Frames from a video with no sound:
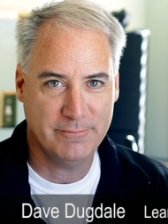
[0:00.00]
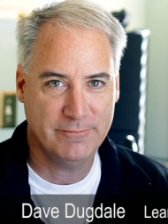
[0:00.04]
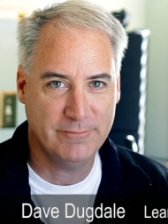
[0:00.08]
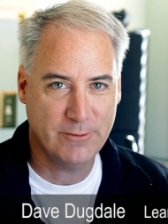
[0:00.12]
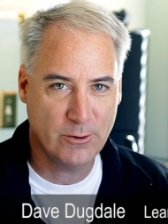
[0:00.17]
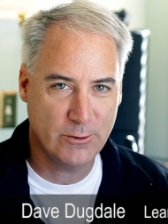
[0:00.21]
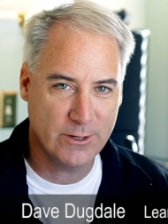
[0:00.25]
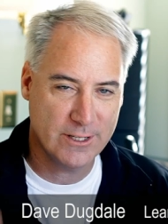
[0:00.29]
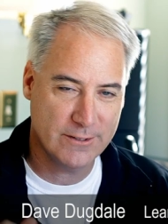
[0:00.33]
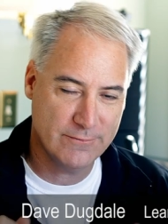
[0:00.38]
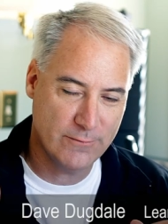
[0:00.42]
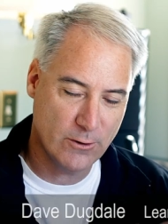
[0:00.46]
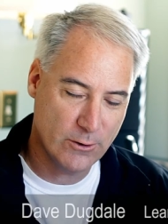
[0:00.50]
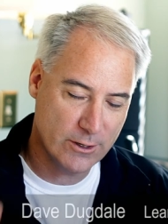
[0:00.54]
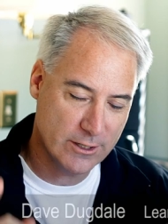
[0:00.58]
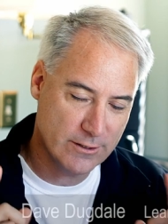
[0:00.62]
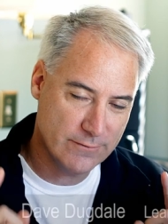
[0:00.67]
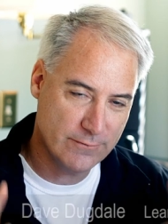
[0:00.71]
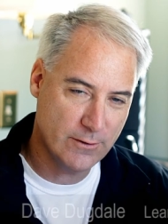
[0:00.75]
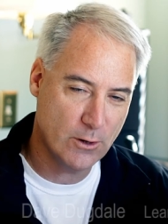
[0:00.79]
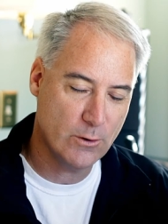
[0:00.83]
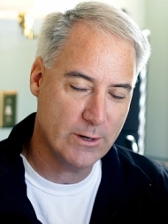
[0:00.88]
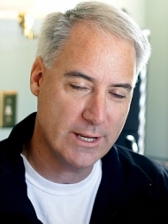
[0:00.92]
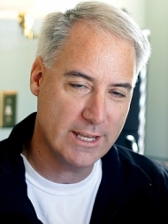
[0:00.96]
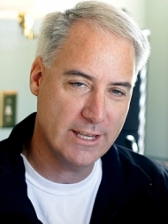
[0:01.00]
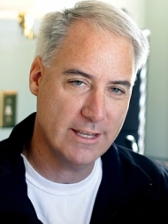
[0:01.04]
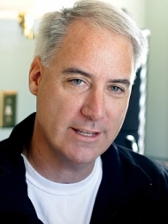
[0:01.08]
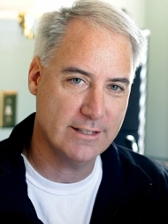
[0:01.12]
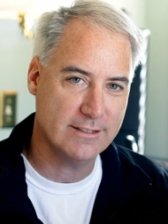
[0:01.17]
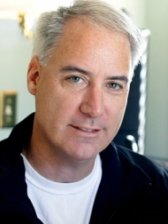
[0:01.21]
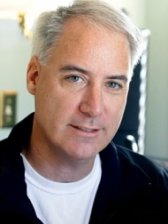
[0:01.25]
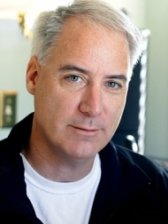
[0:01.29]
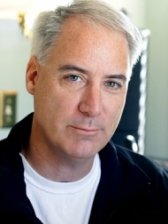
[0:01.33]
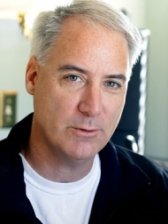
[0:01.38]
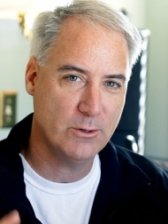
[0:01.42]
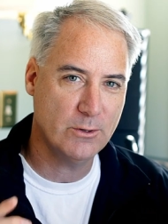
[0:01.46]
Focus, focus,
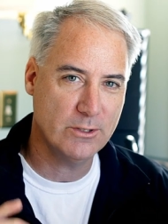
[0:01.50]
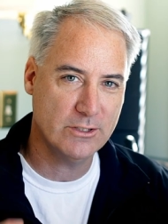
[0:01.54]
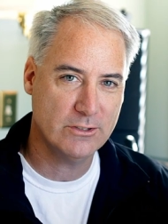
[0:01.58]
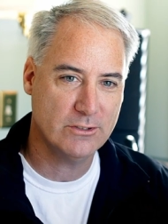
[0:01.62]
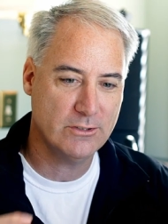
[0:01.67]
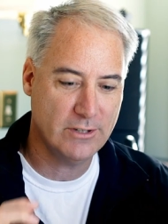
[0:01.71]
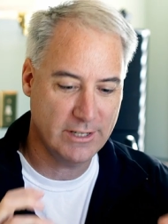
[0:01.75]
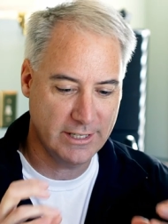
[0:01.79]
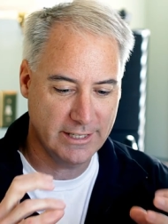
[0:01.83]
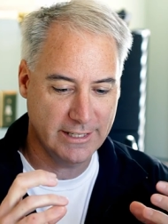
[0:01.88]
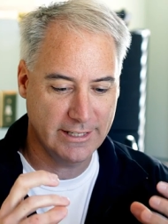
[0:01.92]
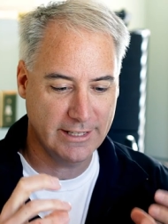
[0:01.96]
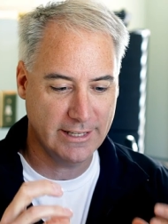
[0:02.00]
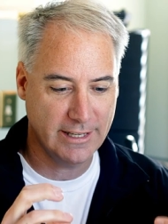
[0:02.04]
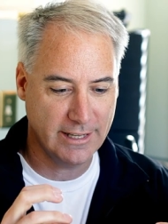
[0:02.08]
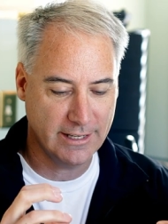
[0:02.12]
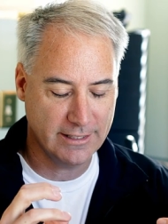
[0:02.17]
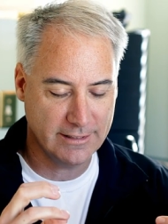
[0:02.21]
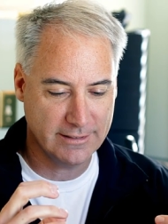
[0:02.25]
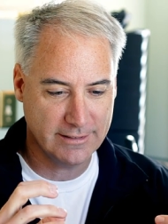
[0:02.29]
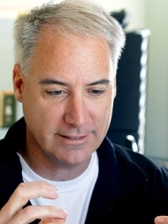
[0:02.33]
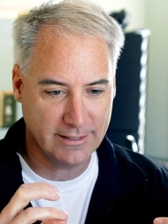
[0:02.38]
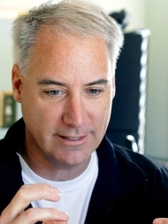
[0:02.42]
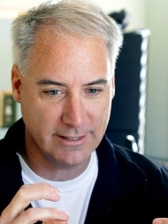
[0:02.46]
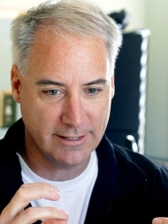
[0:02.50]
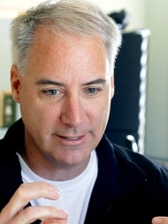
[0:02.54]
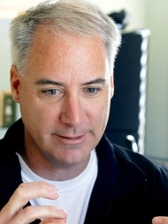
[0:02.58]
focus. I'm always trying to get